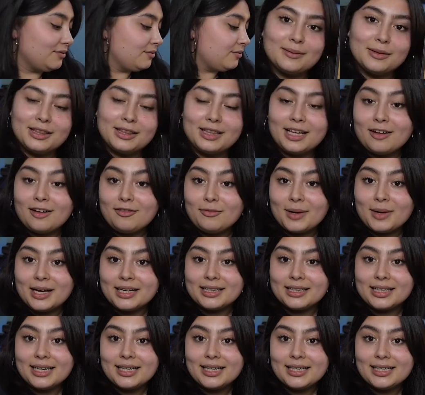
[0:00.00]
Love My
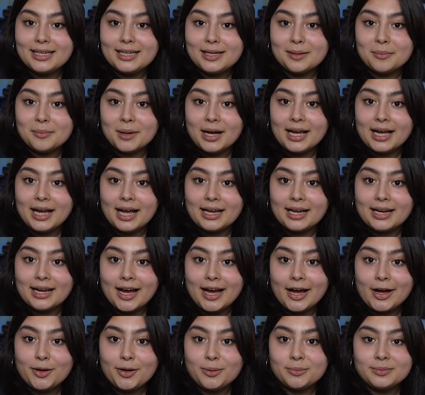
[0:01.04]
Lady by Ed
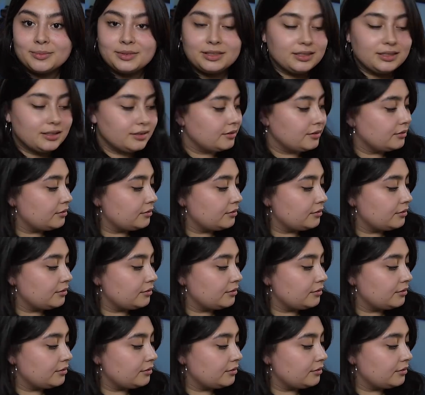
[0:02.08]
Helms.